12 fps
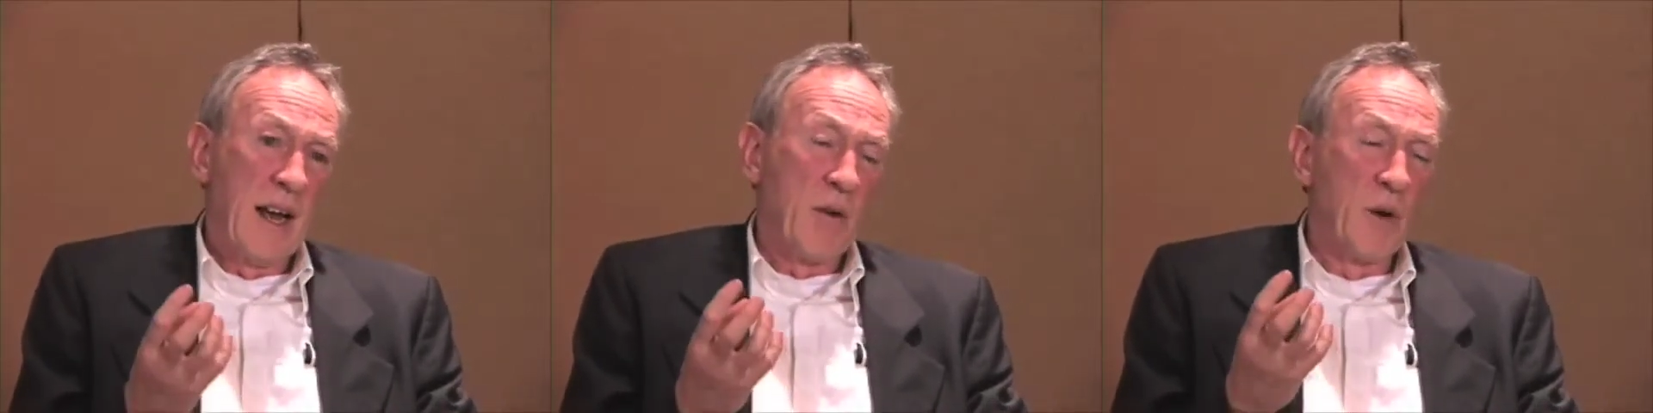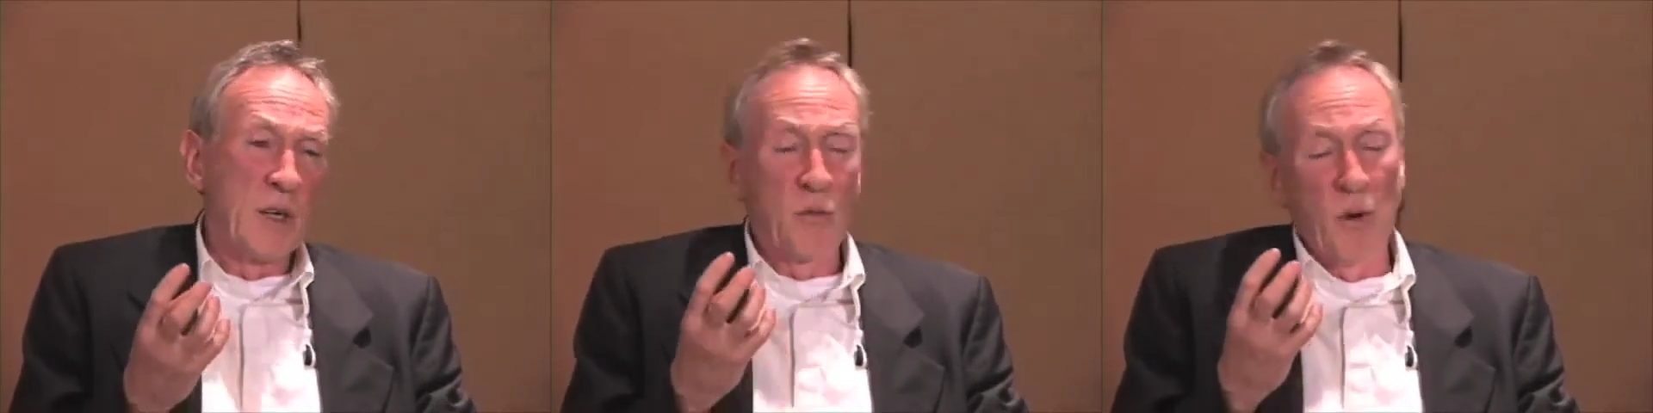
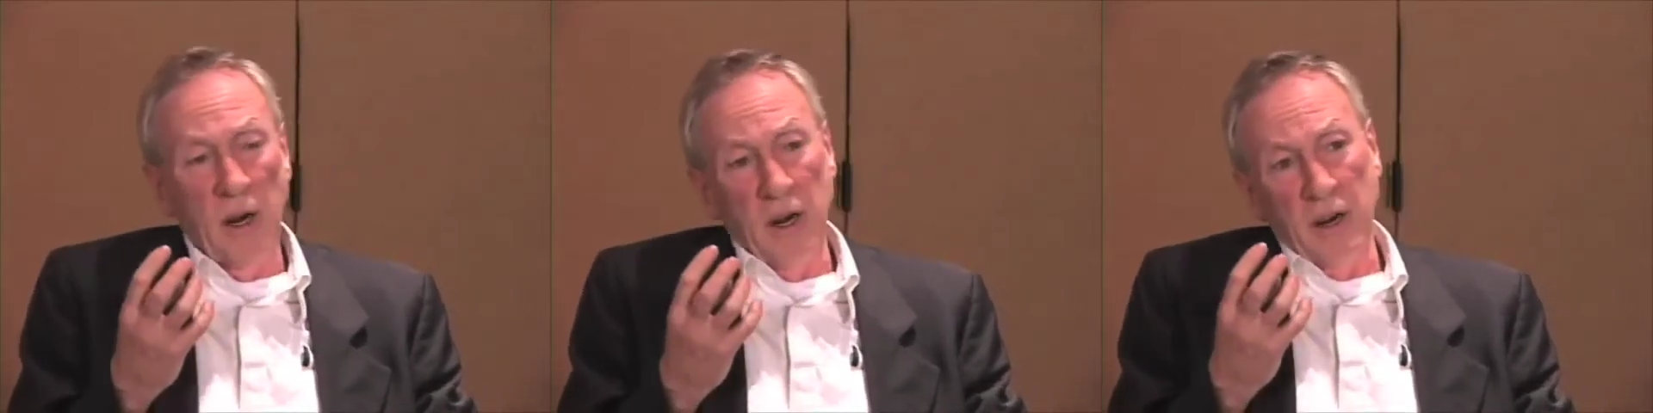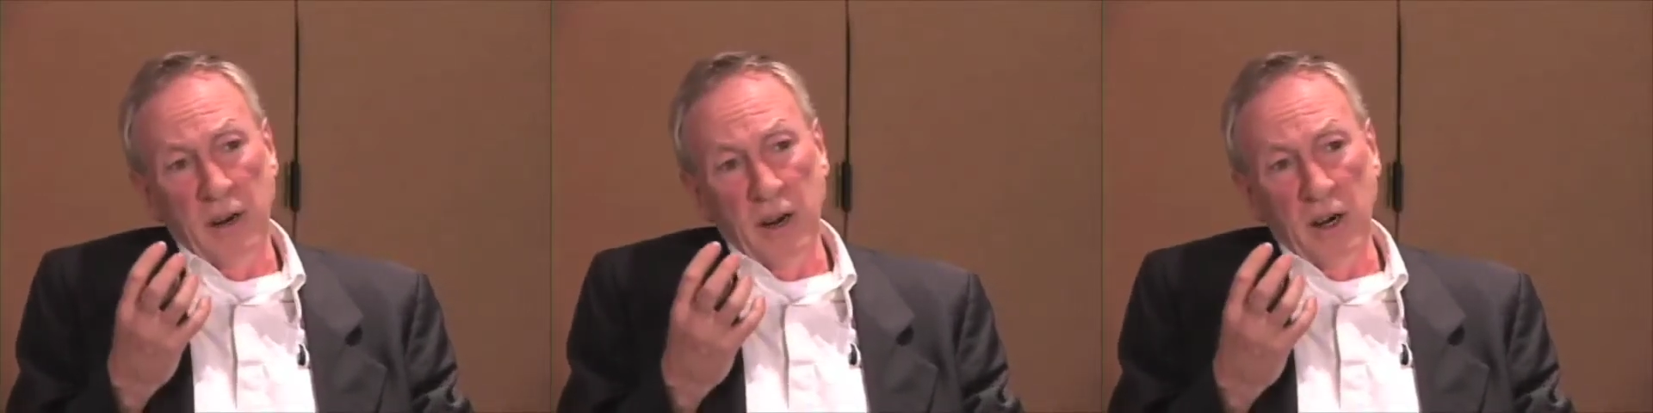which will
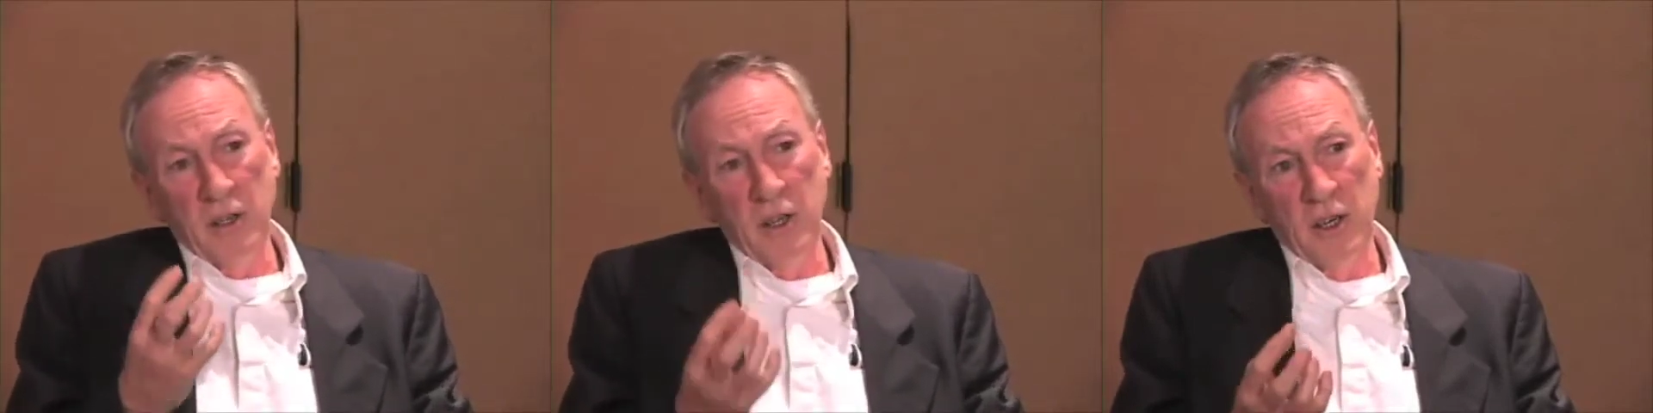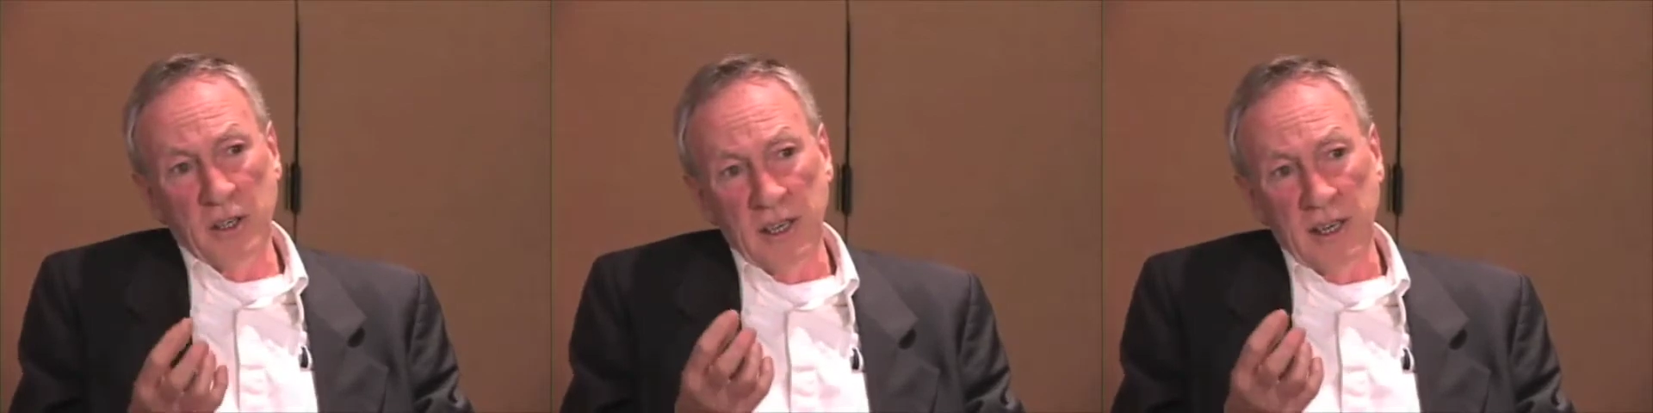not
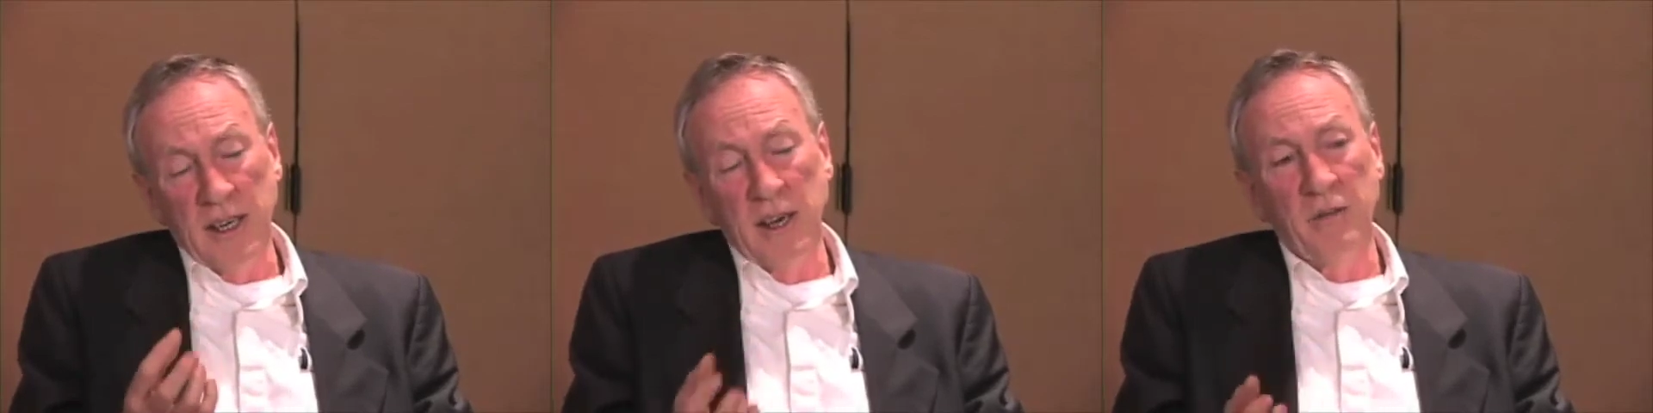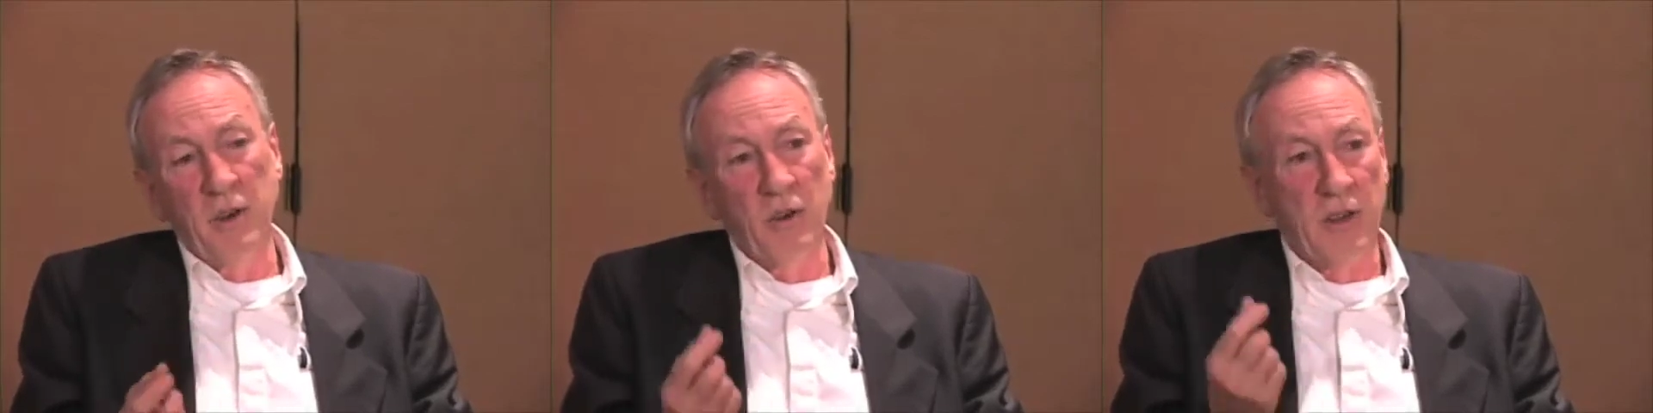just
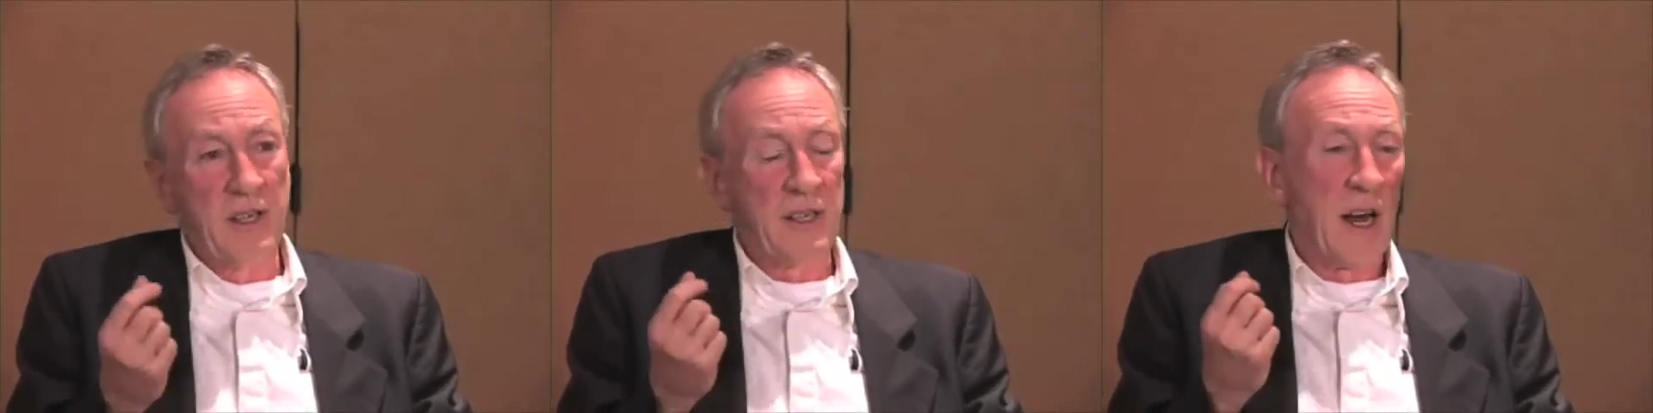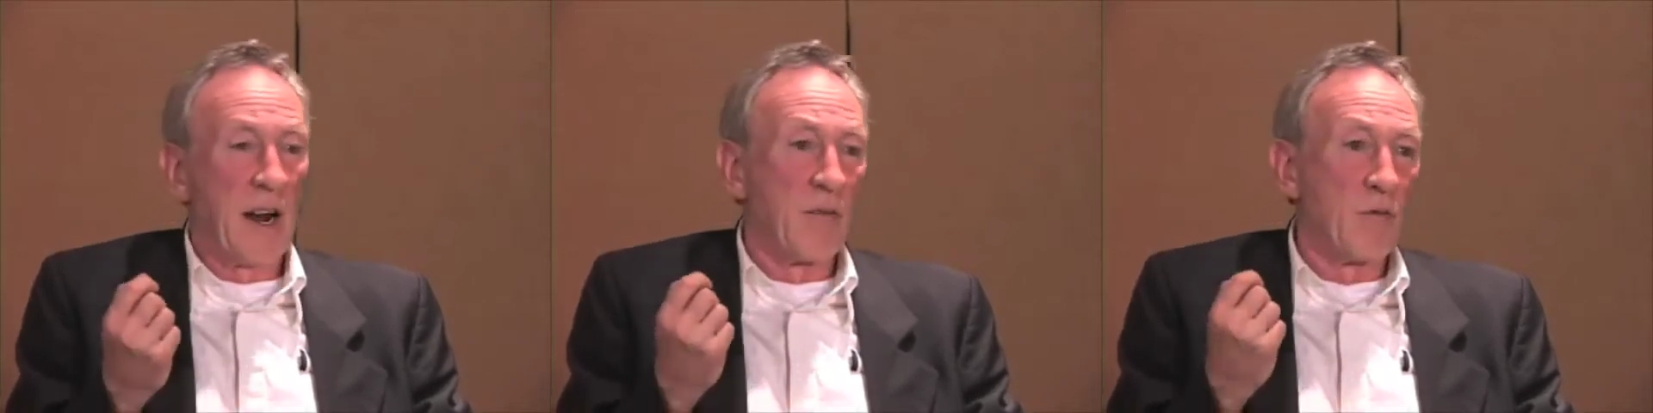give you these
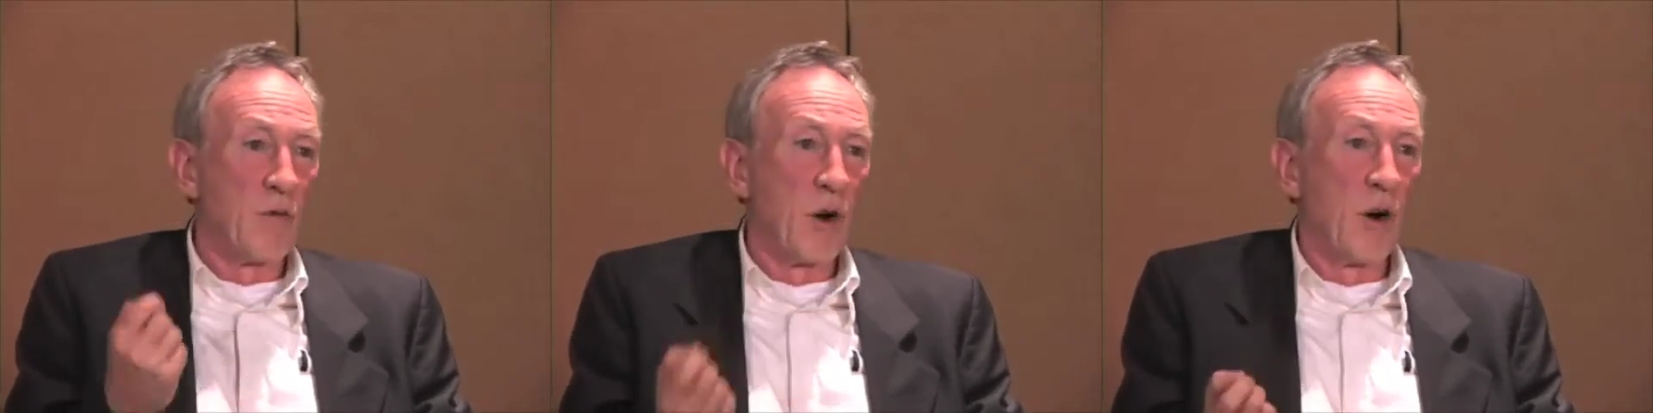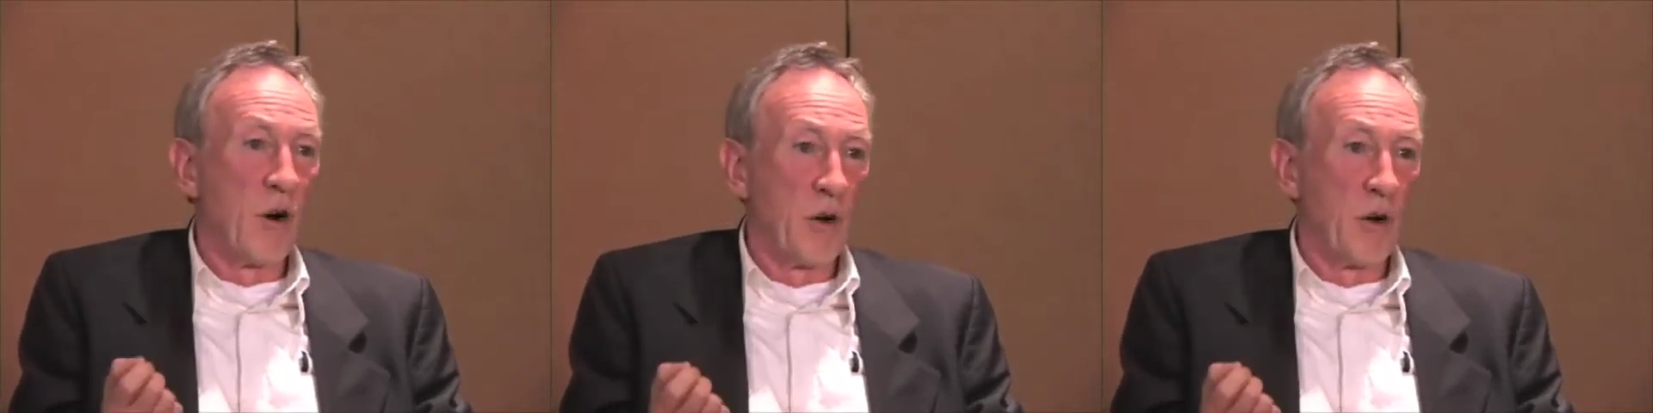kind of raw